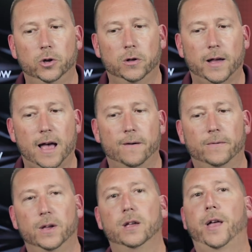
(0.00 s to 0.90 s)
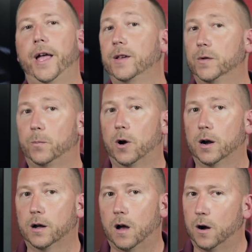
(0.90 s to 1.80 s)
You'll have a
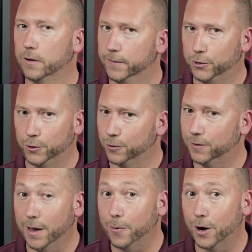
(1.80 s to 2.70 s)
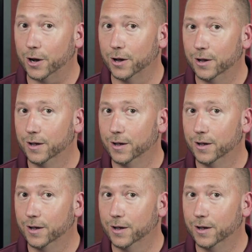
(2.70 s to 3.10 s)
spark artificial neural network.